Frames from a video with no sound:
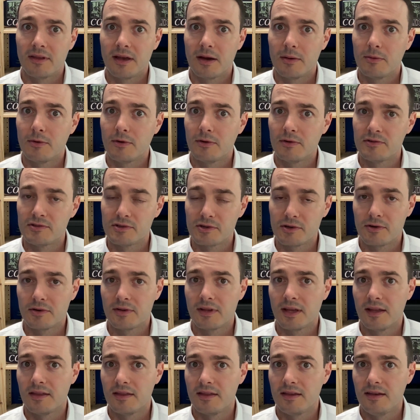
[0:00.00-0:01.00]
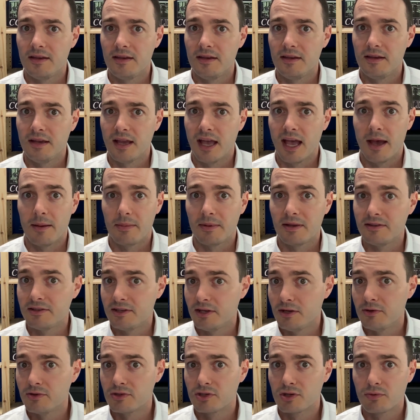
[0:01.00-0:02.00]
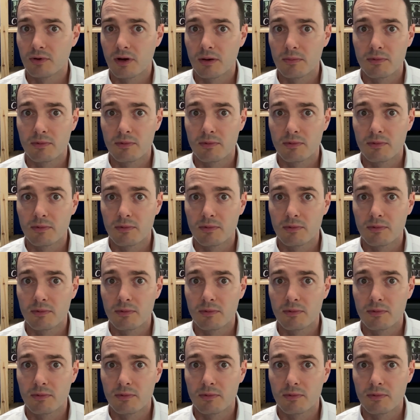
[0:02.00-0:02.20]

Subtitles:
that will ensure that the app continues to